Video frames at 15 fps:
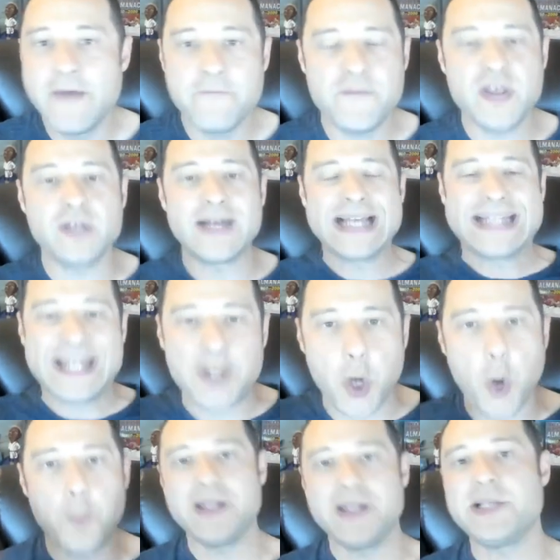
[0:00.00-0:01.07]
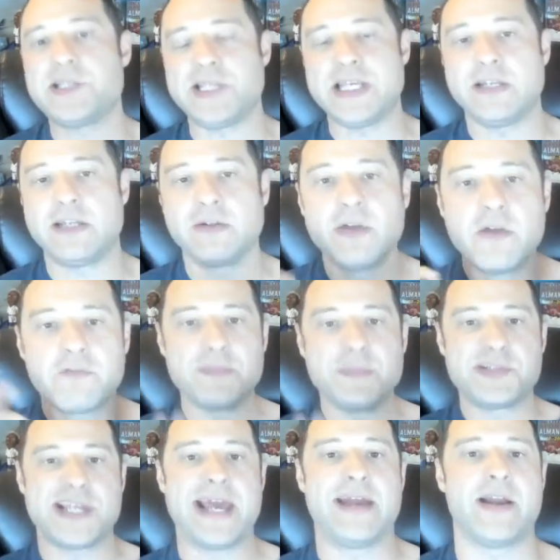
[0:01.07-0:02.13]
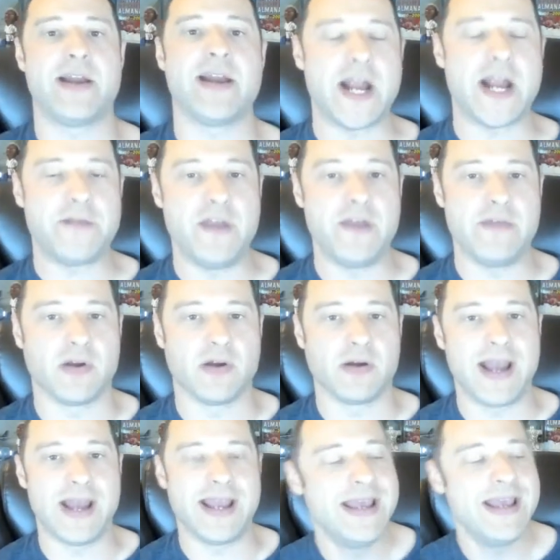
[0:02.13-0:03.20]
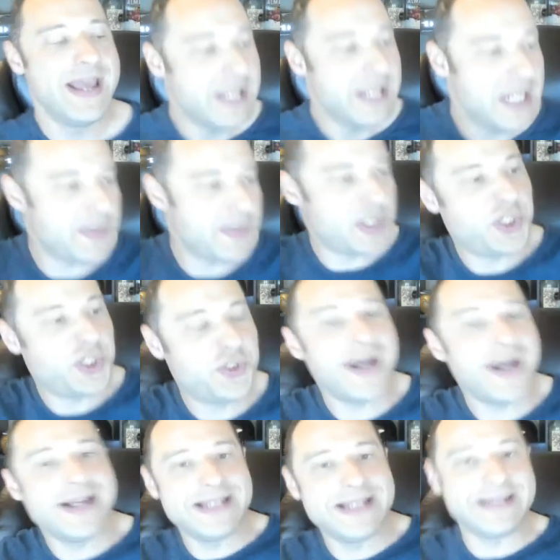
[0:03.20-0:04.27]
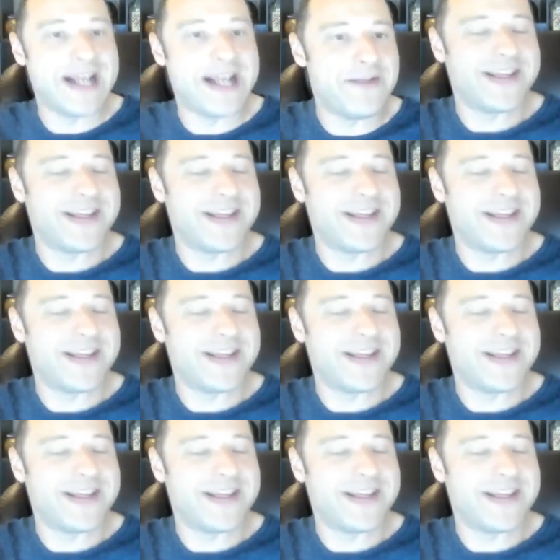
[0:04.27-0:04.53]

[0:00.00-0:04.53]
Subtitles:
feel like that opening scene from Saturday Night Fever, right? You're going to be strutting in there, be